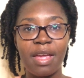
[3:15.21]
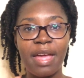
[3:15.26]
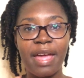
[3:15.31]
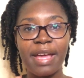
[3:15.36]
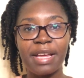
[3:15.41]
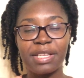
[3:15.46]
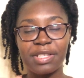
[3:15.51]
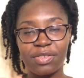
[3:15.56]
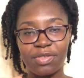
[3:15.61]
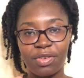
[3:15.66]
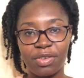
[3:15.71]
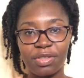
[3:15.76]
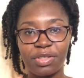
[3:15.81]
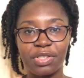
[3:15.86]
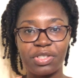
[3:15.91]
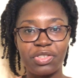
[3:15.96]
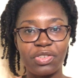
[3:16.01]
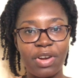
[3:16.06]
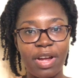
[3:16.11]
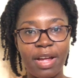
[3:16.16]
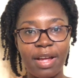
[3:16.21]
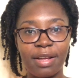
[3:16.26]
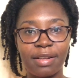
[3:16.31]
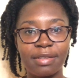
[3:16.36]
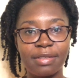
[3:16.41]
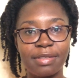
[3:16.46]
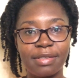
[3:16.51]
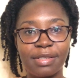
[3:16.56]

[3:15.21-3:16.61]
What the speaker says: extra to try and